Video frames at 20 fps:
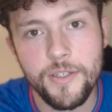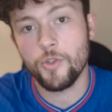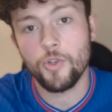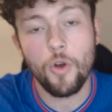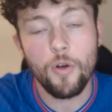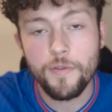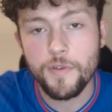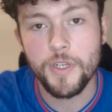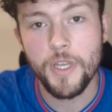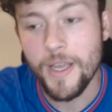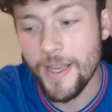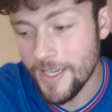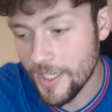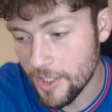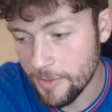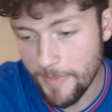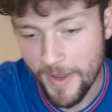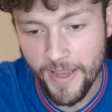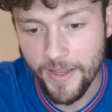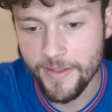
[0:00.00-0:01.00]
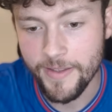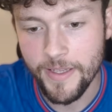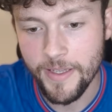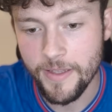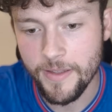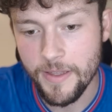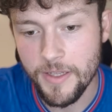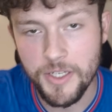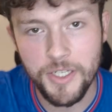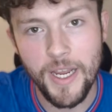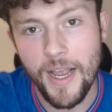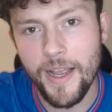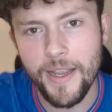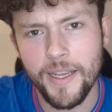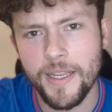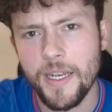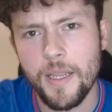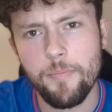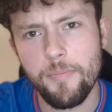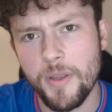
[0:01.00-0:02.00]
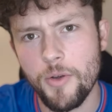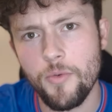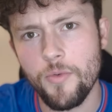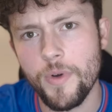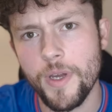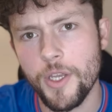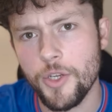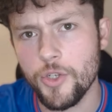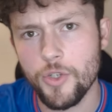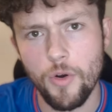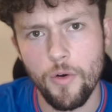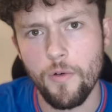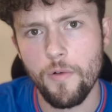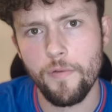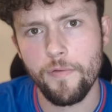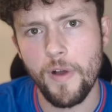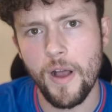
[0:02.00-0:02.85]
So obviously I expected the sacking of Beale to solve